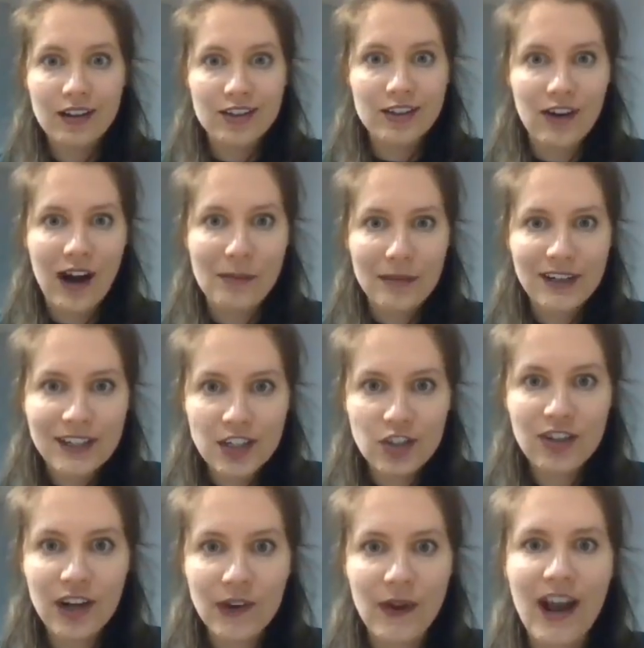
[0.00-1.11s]
So, how many did
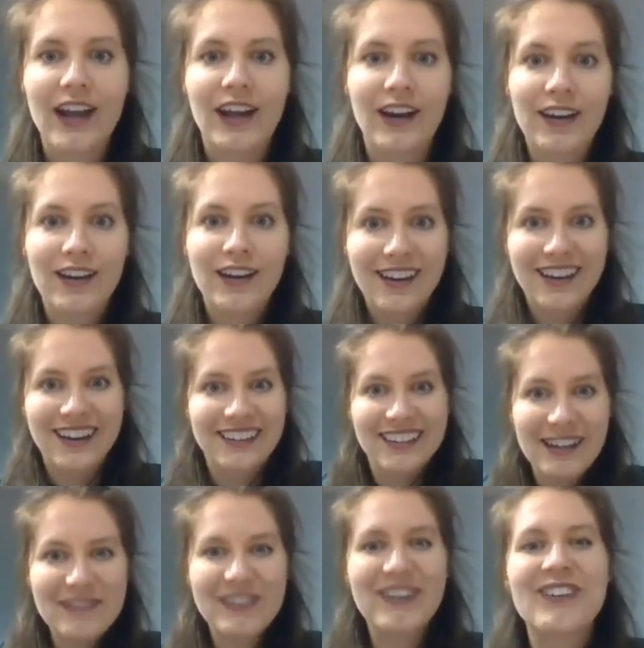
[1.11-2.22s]
you get right?
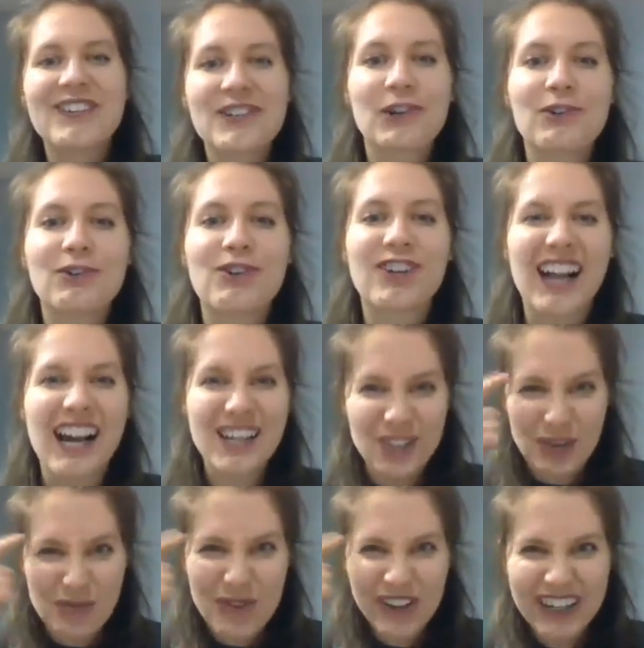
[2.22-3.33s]
Let me know in your Google
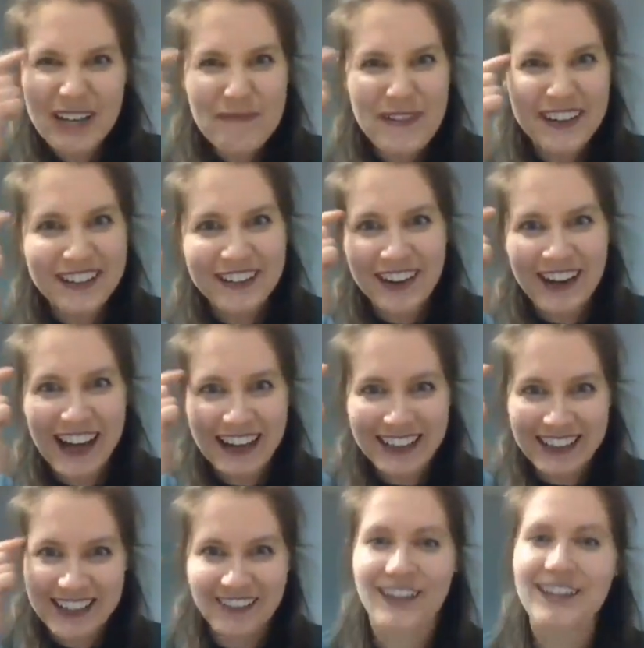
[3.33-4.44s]
Classroom or keep it in your head
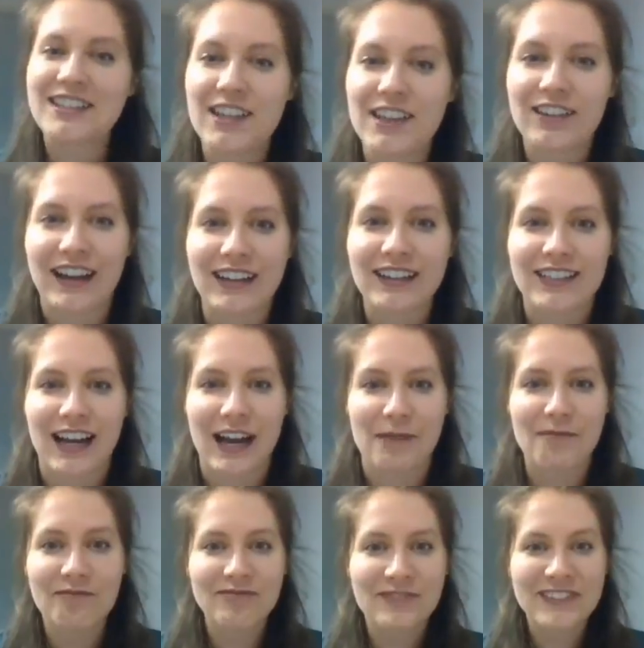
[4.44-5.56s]
until I see you next
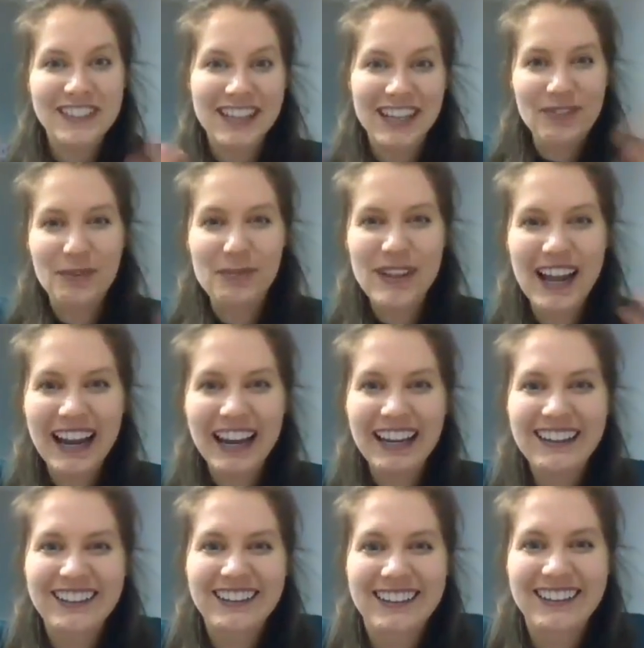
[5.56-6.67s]
time. Thanks for
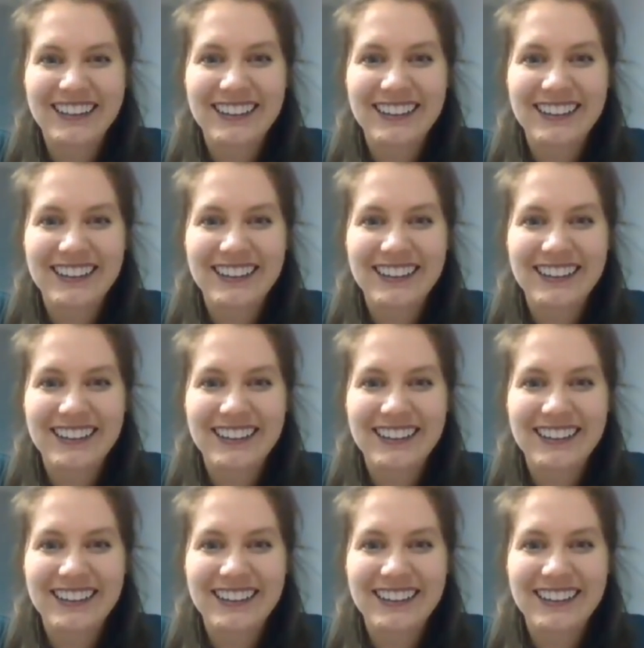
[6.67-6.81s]
playing.